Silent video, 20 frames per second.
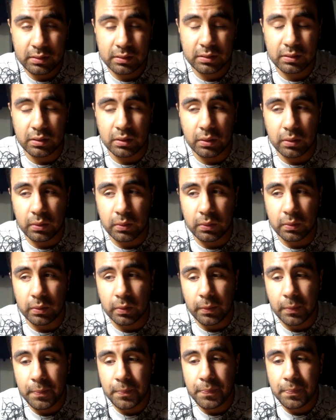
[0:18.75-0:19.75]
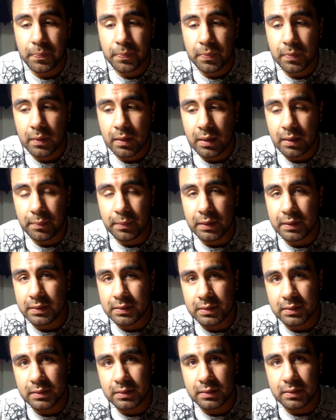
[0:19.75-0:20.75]
so
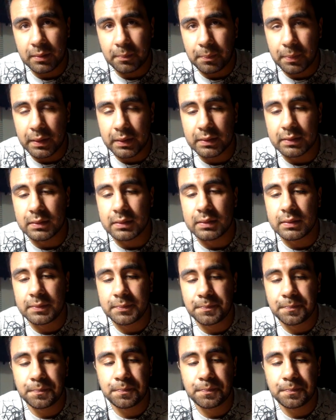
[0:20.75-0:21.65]
it just depends.